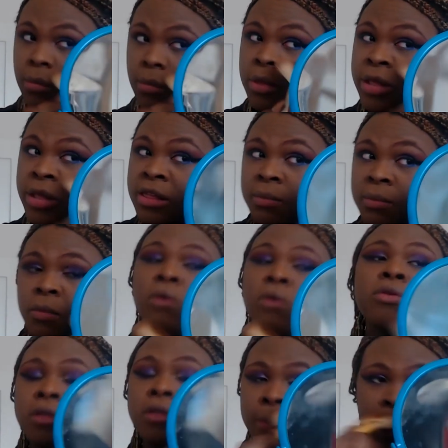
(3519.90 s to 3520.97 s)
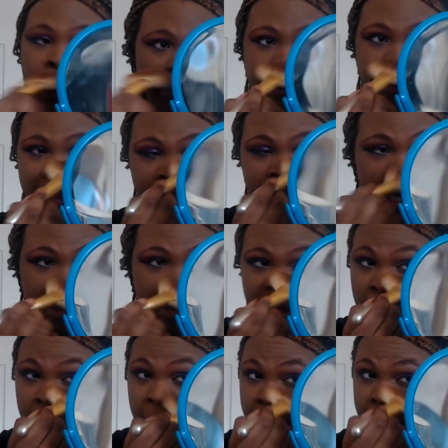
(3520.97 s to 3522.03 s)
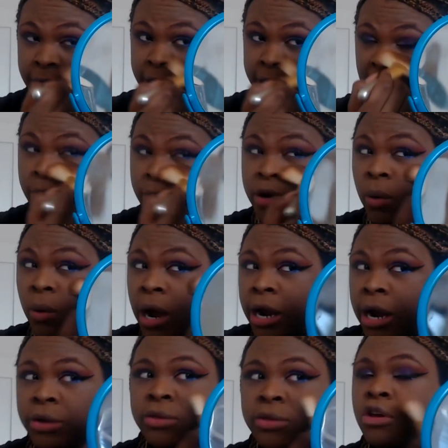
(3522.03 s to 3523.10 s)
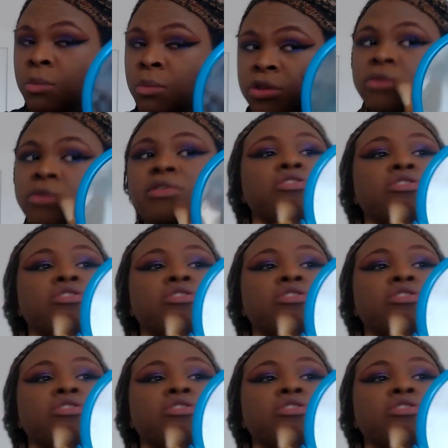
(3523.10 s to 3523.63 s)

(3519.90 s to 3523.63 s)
And that's most of the poly. But the thing is that requires so much of a